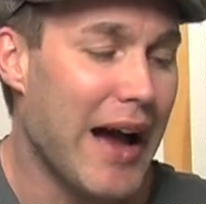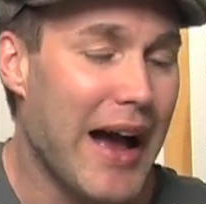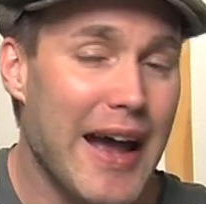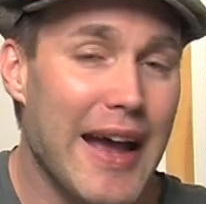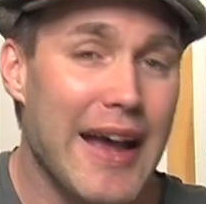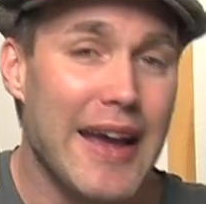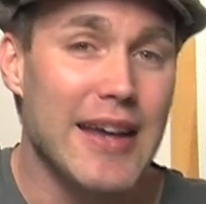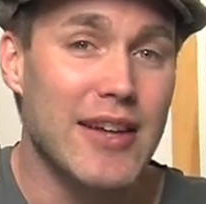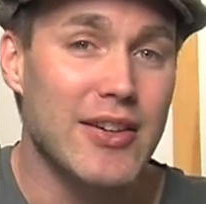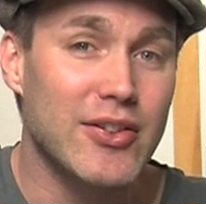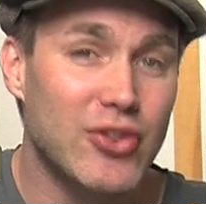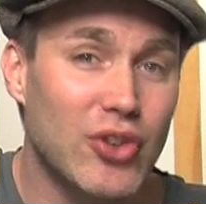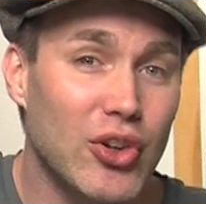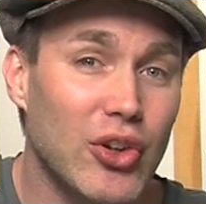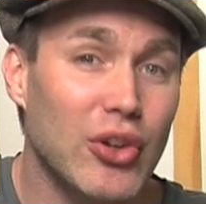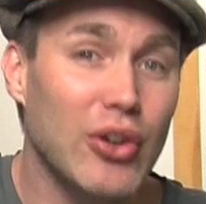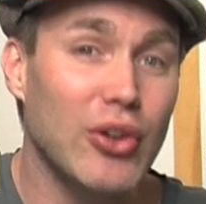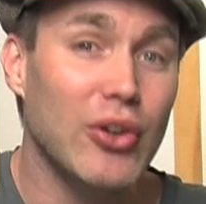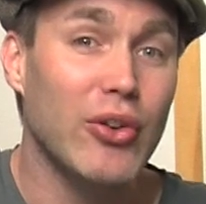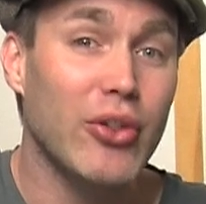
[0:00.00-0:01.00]
A,
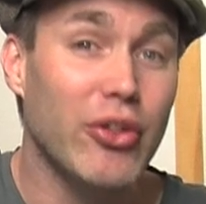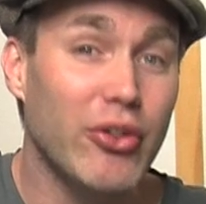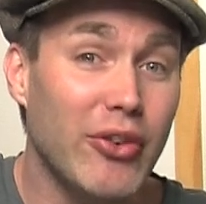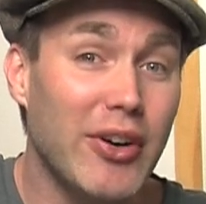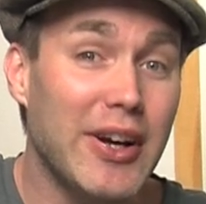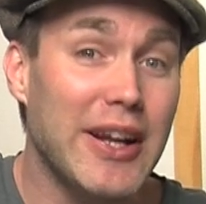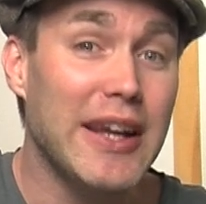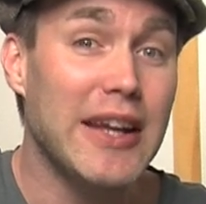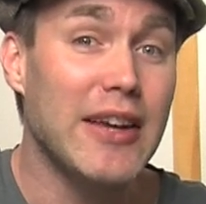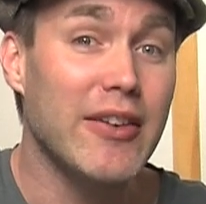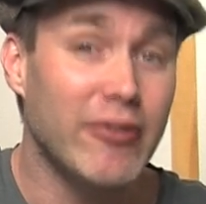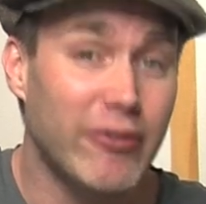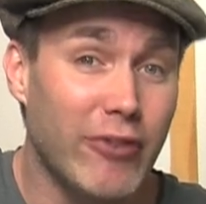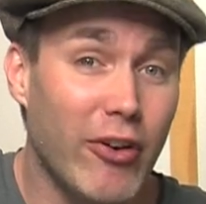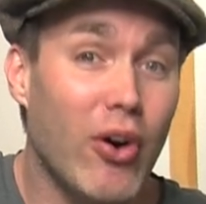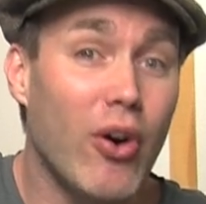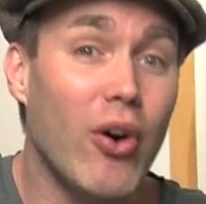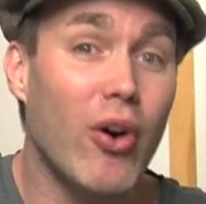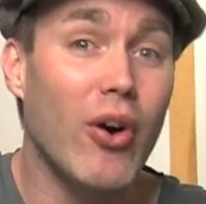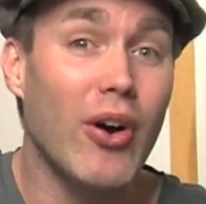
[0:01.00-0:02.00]
two, three,
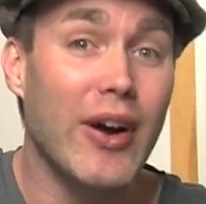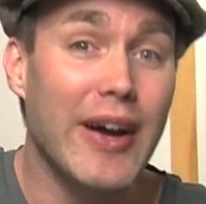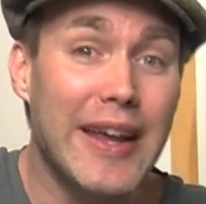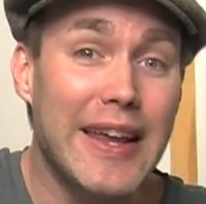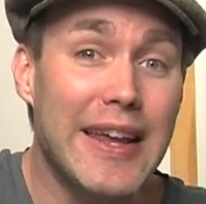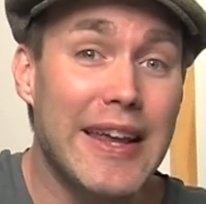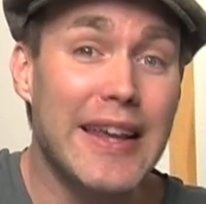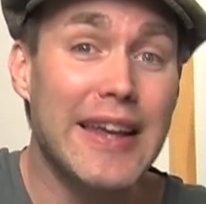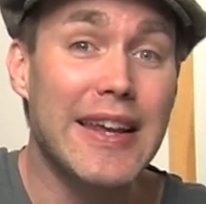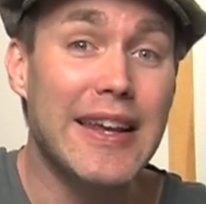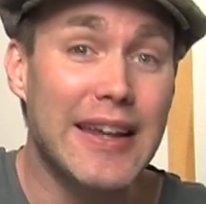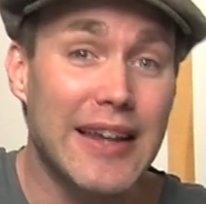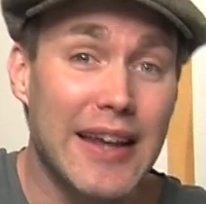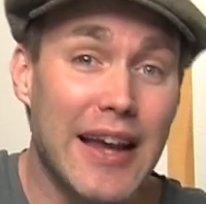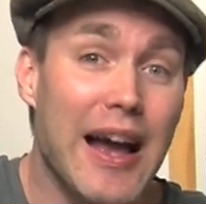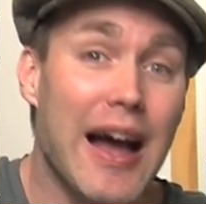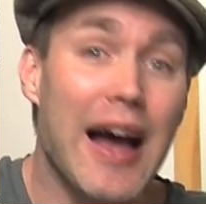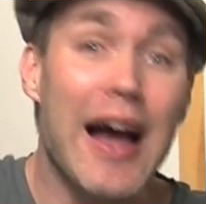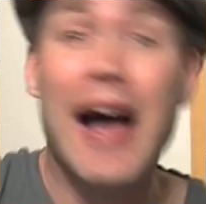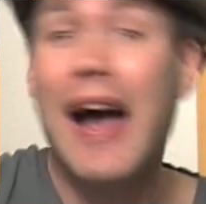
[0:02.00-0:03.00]
four, E,
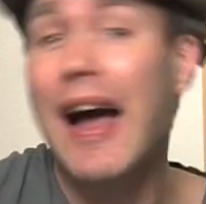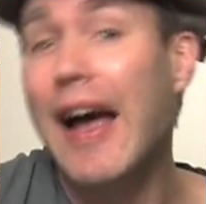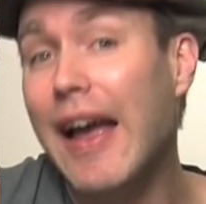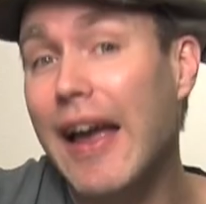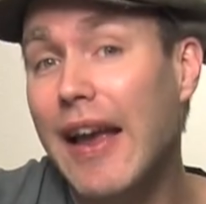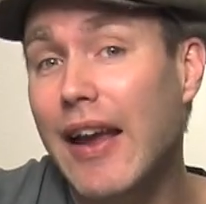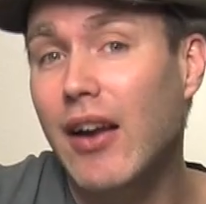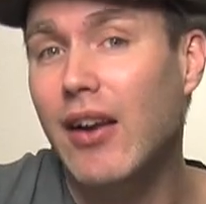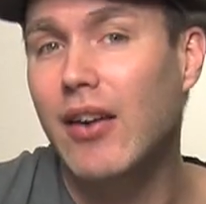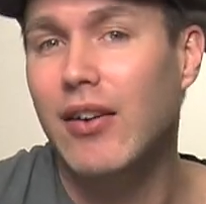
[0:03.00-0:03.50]
A.